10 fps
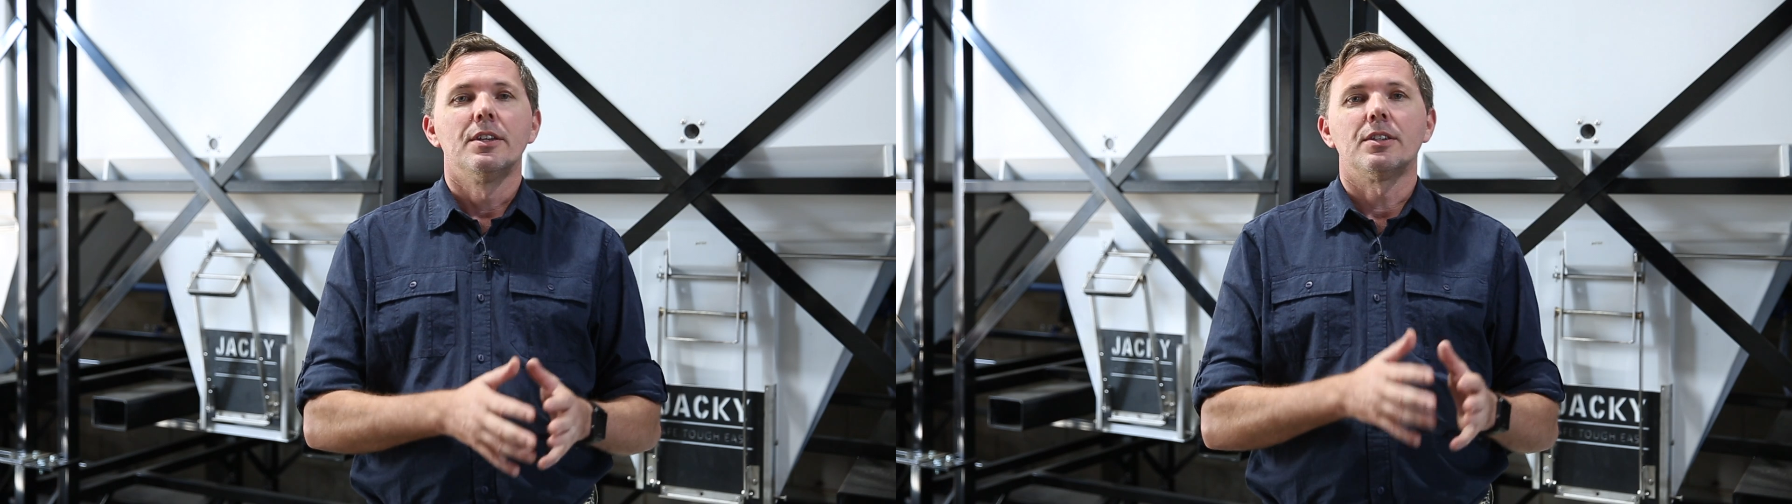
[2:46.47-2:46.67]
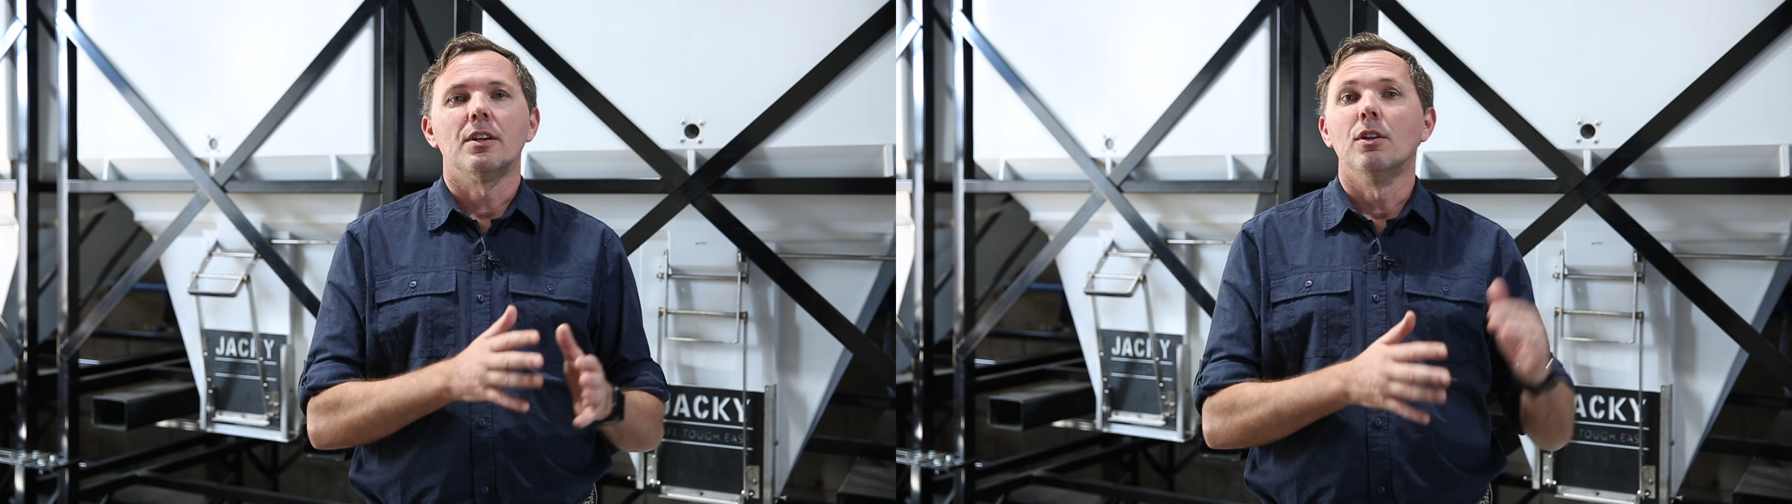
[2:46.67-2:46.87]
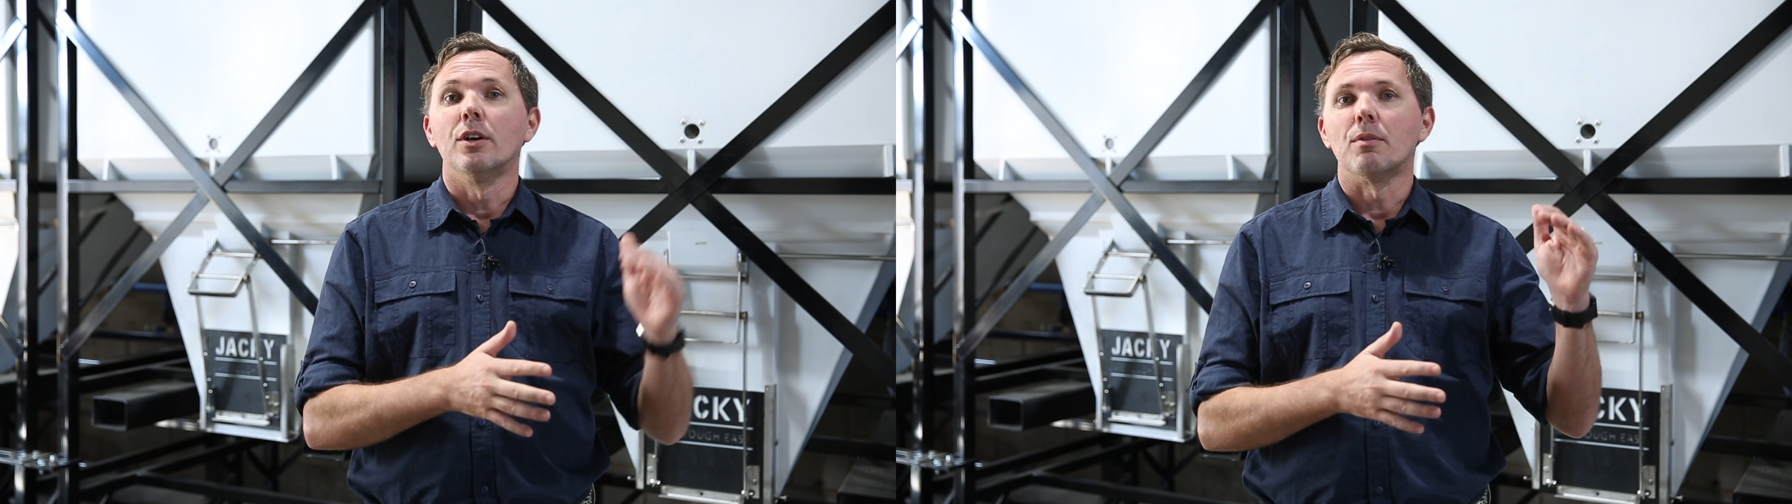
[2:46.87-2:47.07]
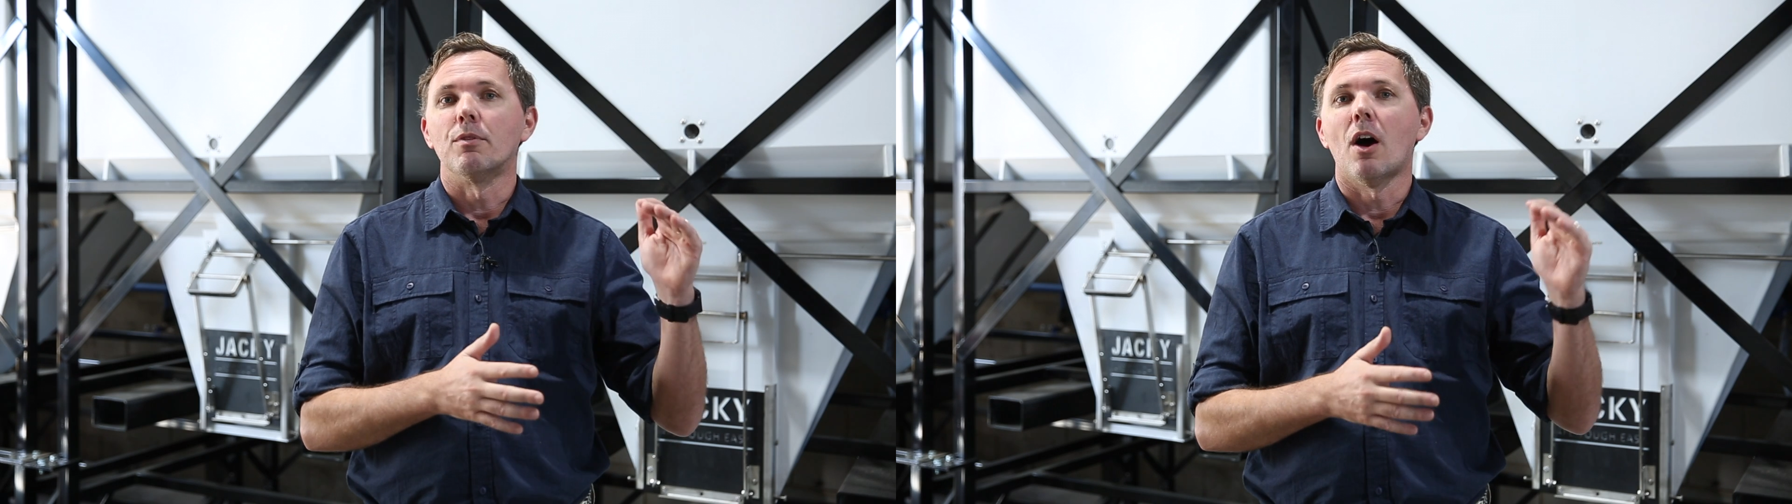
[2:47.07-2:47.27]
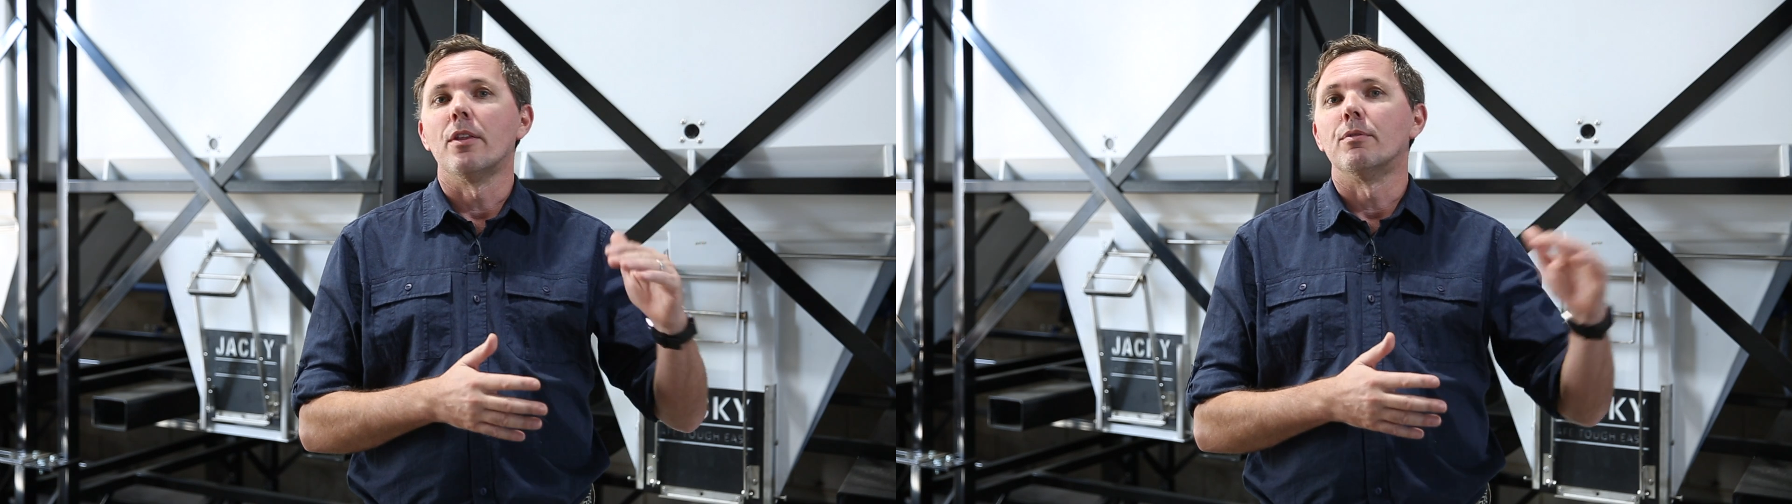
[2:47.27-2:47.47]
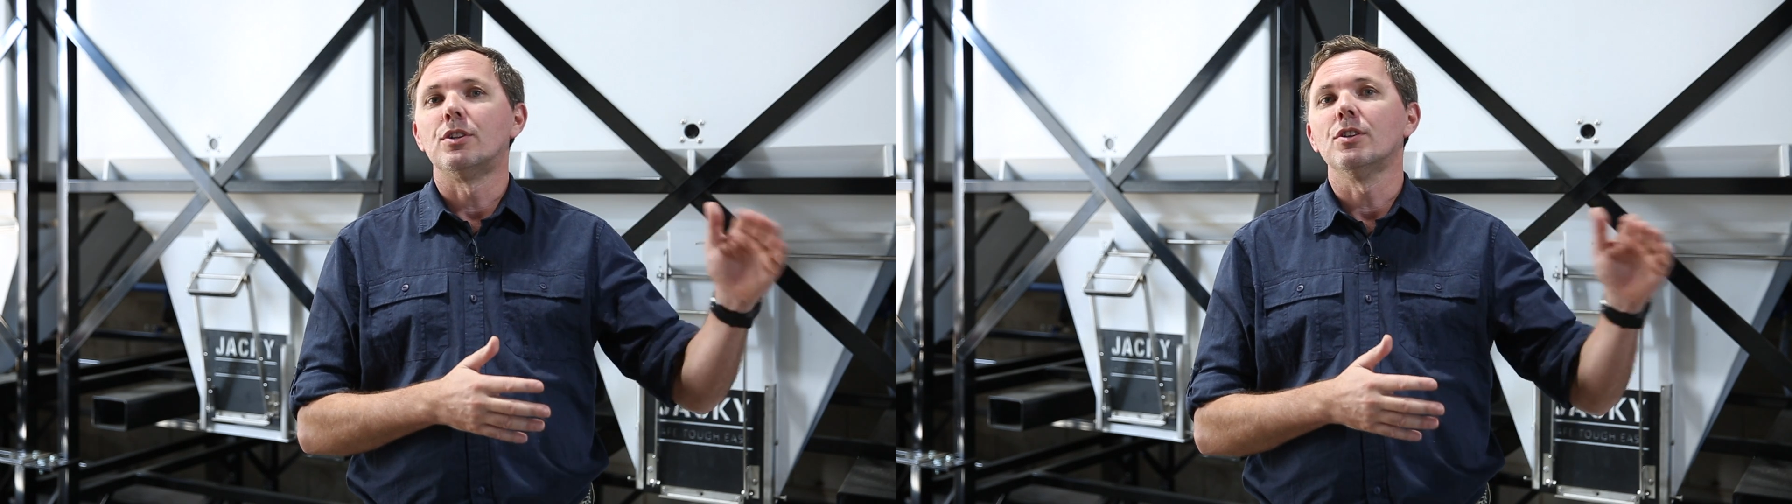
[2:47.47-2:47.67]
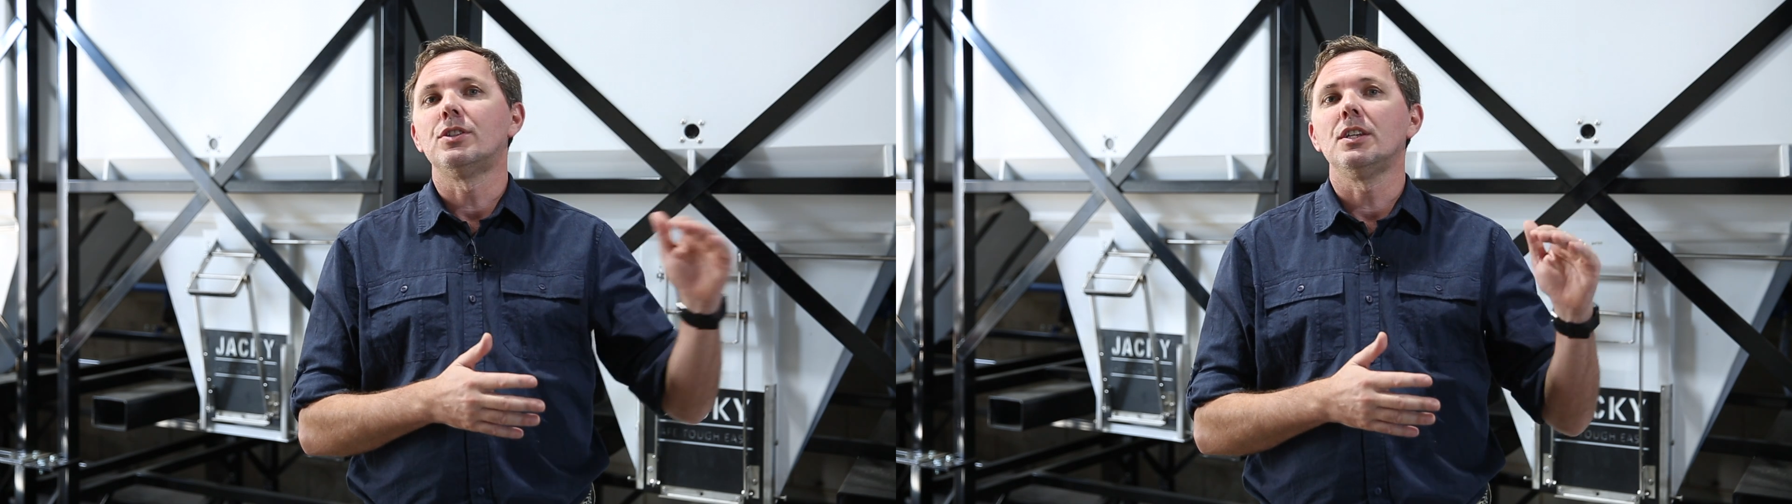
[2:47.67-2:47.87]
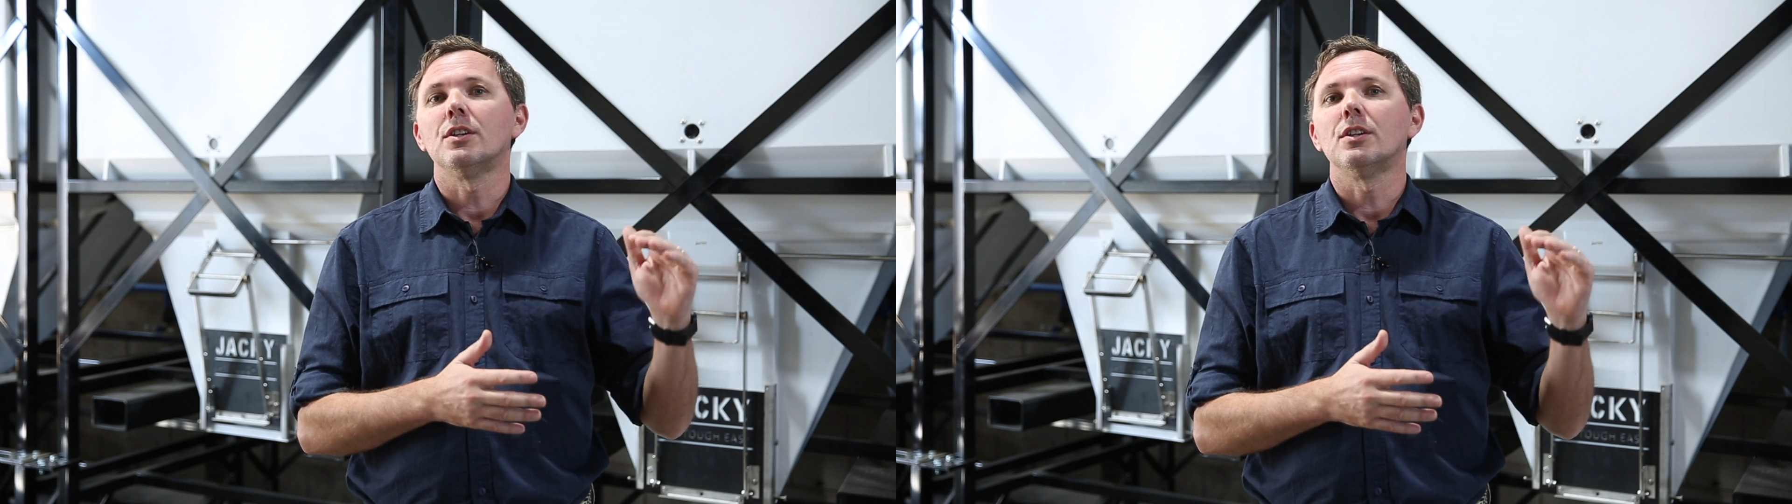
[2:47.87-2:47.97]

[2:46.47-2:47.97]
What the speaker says: So look at either reducing